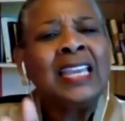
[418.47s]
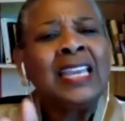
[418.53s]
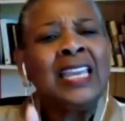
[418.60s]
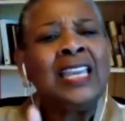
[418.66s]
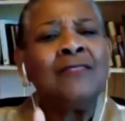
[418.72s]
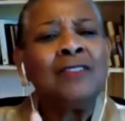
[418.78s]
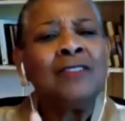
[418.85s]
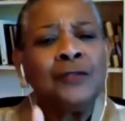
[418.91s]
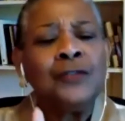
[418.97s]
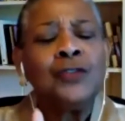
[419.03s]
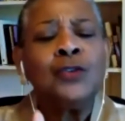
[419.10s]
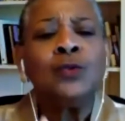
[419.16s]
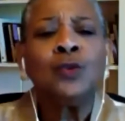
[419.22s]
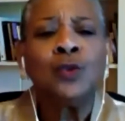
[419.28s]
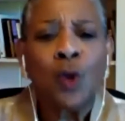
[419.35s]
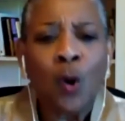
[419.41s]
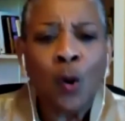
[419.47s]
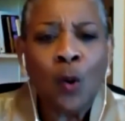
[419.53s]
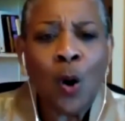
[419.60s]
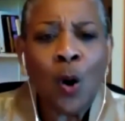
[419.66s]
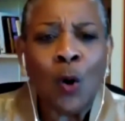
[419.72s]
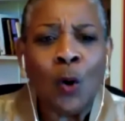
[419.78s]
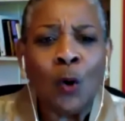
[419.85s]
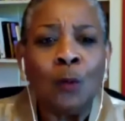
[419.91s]
Even if you go
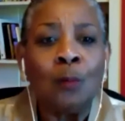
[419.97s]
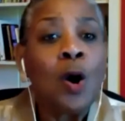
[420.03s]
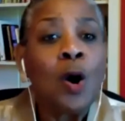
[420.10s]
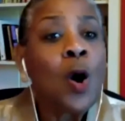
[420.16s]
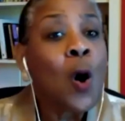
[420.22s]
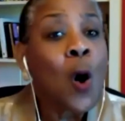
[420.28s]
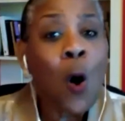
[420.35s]
home,